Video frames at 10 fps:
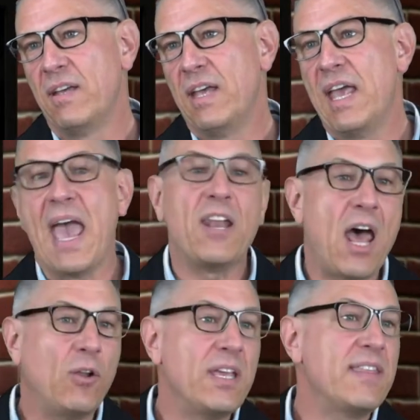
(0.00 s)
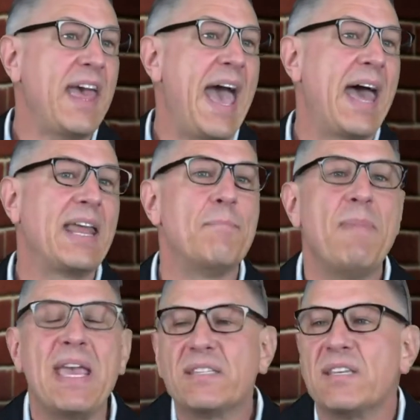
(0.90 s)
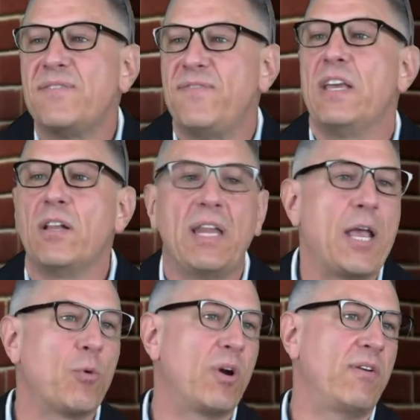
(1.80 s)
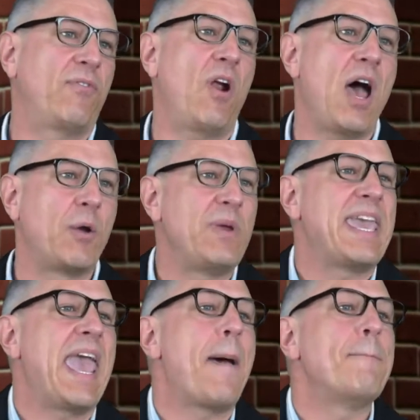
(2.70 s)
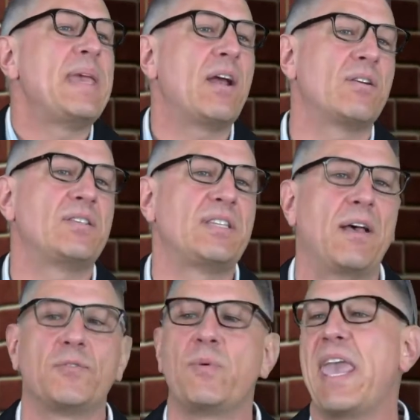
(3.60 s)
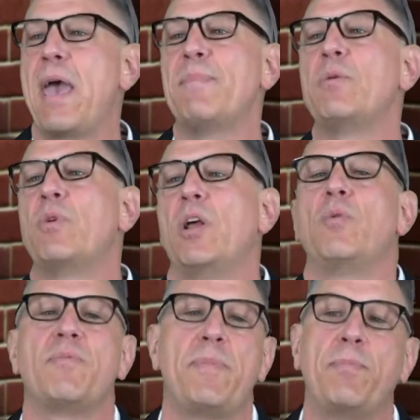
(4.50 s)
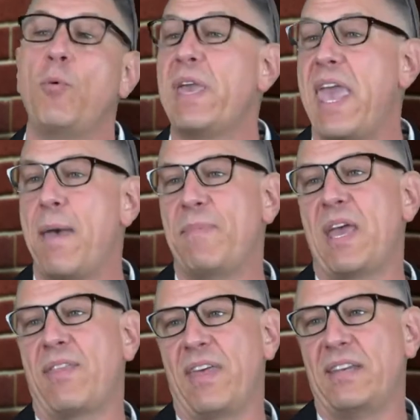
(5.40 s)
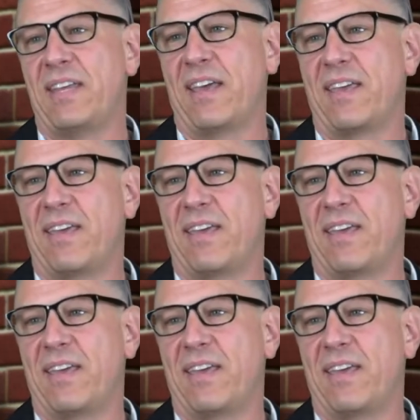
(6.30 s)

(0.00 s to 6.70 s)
And not only that, it makes us feel like we're a fraud. We can't be ourselves. We can't be real with people. We can't be authentic.